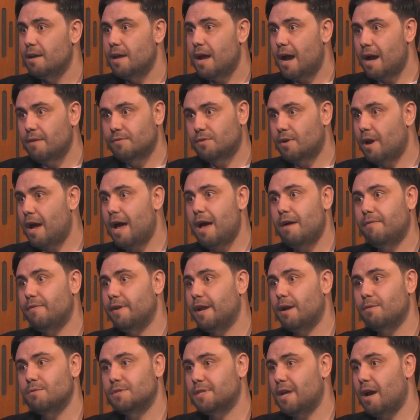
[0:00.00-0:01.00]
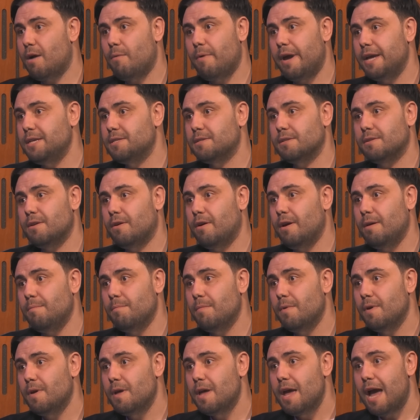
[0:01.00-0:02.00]
After half an hour, start wasting time,
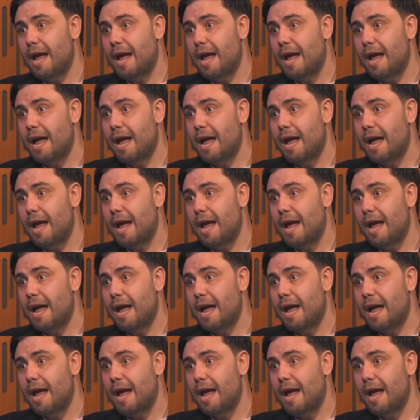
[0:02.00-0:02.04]
mm.